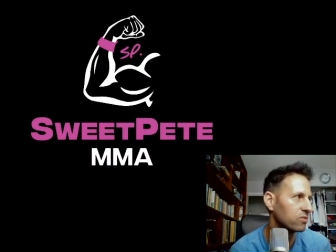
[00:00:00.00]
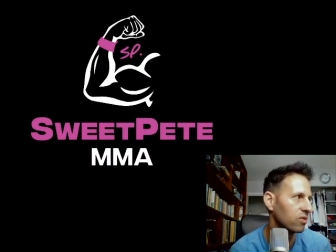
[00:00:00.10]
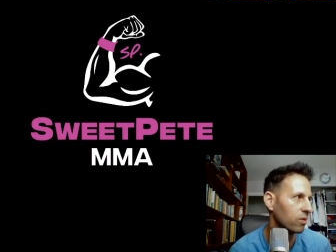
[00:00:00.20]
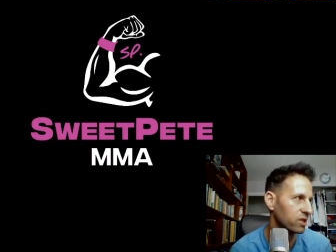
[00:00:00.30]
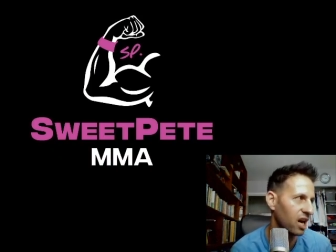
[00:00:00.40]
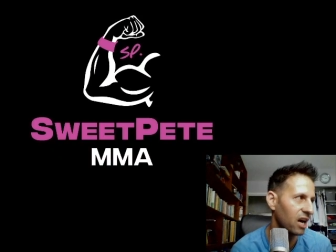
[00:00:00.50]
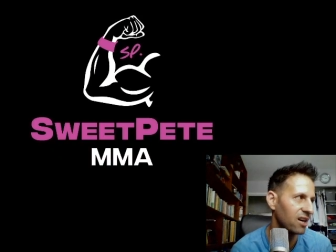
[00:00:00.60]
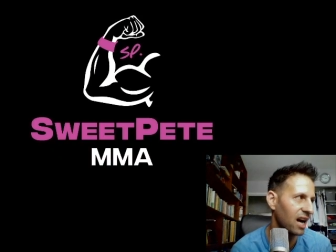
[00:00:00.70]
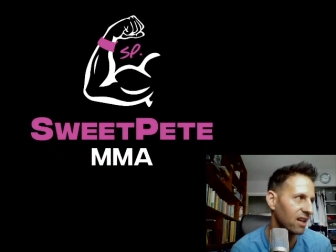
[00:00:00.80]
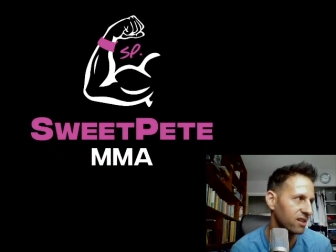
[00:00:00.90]
for retired
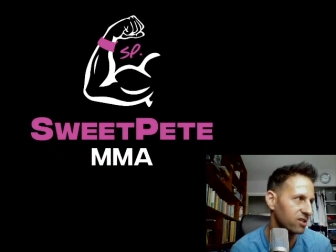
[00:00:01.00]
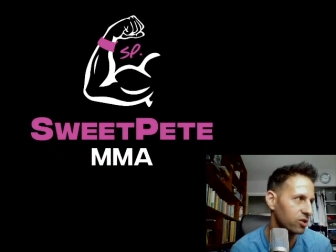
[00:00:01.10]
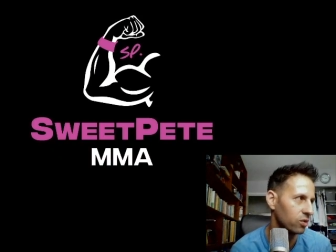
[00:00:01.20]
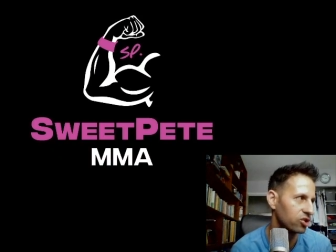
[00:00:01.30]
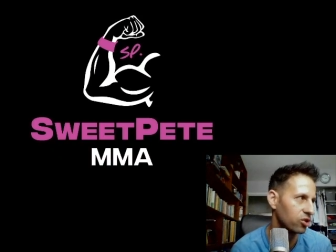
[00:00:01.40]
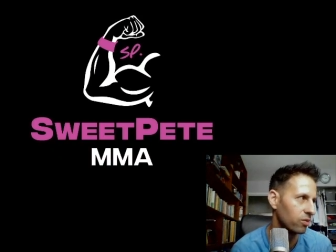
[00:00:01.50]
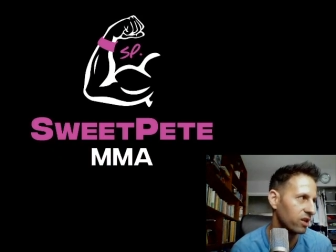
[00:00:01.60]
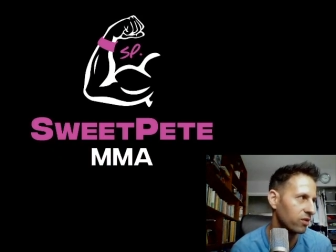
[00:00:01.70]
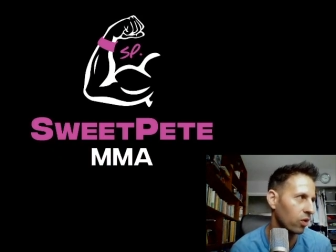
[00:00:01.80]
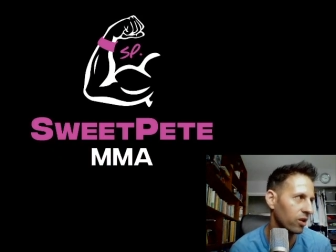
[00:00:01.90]
athletes who wish to
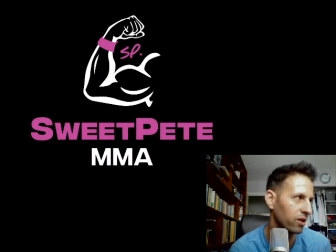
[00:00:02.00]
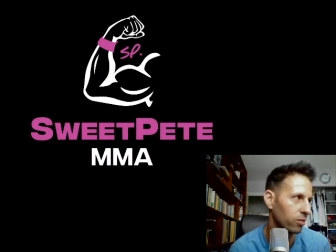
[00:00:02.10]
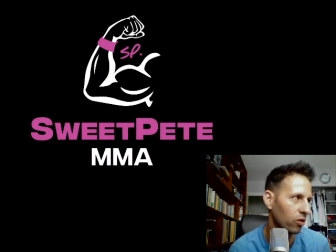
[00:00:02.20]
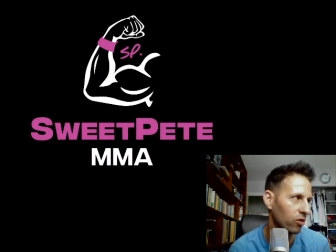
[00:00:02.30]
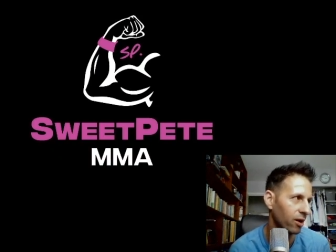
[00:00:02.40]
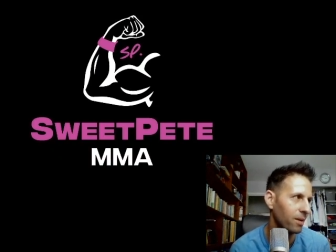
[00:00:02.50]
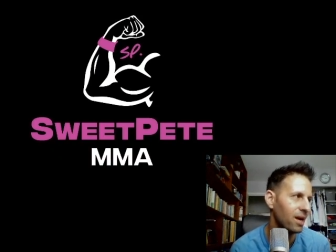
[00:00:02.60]
re-enroll in the program.